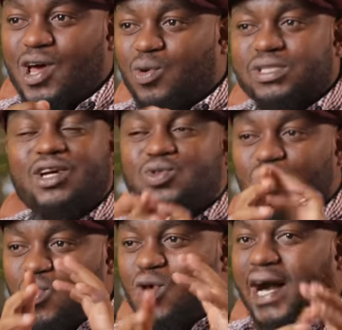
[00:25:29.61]
because I had to
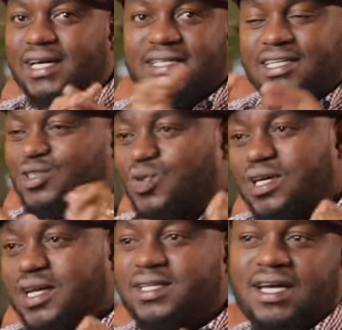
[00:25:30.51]
go hide, eat
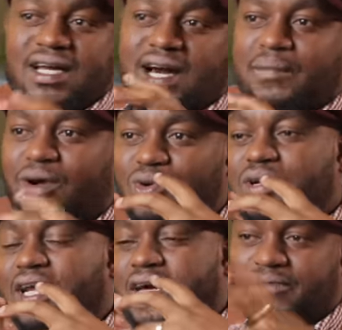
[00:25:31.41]
quickly, then come and
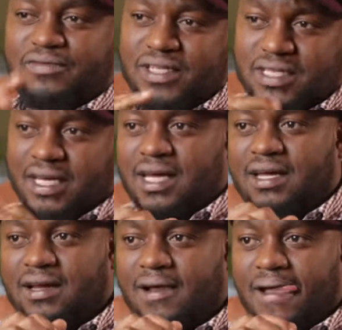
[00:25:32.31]
look like I'm fitting in.